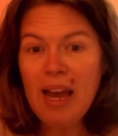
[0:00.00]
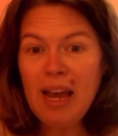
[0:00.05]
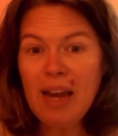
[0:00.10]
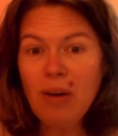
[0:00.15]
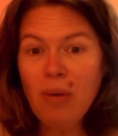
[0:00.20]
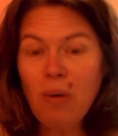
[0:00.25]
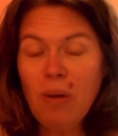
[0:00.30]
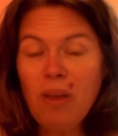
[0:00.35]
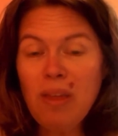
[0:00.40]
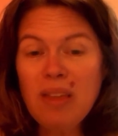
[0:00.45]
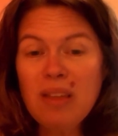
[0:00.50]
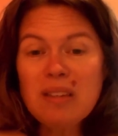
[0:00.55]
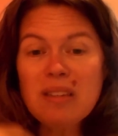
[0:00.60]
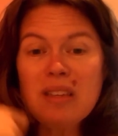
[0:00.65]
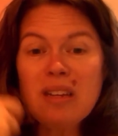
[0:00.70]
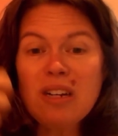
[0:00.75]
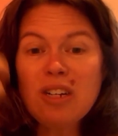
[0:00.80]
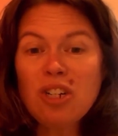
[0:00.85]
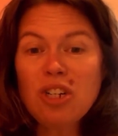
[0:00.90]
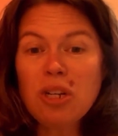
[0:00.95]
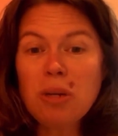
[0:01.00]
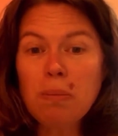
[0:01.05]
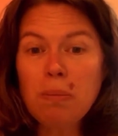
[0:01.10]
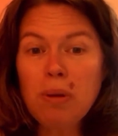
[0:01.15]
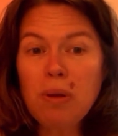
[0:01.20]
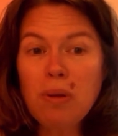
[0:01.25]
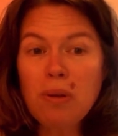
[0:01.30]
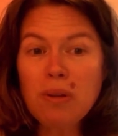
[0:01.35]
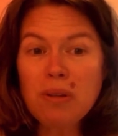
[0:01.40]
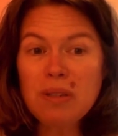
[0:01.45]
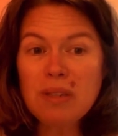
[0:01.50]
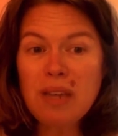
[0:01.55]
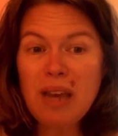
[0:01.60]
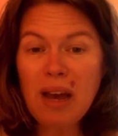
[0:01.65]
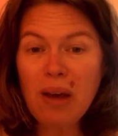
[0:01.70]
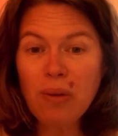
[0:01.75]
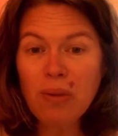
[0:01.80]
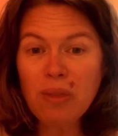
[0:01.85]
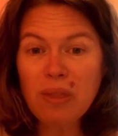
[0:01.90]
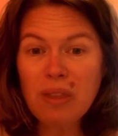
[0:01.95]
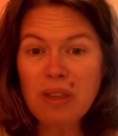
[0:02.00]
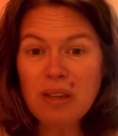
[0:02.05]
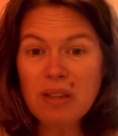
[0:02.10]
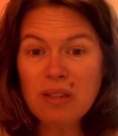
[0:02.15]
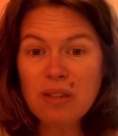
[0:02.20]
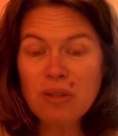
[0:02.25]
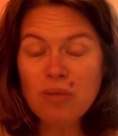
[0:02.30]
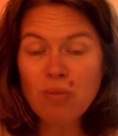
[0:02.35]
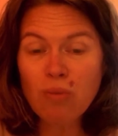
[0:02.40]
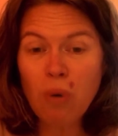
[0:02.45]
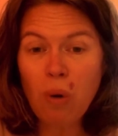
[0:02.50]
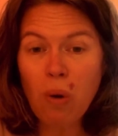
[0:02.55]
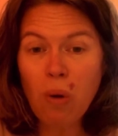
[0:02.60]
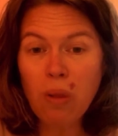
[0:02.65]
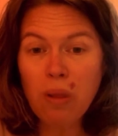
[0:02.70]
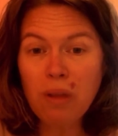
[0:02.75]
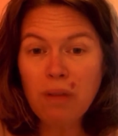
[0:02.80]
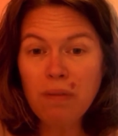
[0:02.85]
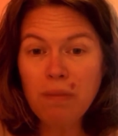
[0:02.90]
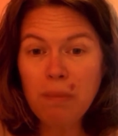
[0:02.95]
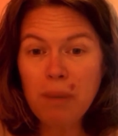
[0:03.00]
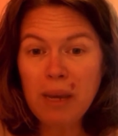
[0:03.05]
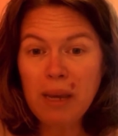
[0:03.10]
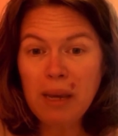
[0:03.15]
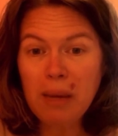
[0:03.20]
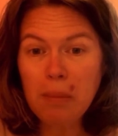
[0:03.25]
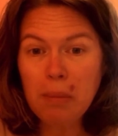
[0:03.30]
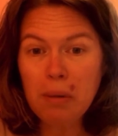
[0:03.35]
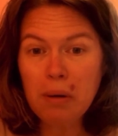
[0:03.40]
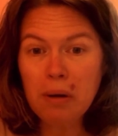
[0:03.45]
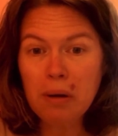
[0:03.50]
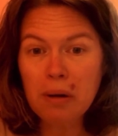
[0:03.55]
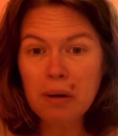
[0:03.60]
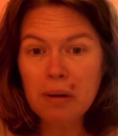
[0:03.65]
And all of a sudden she pulls out this roll of paper.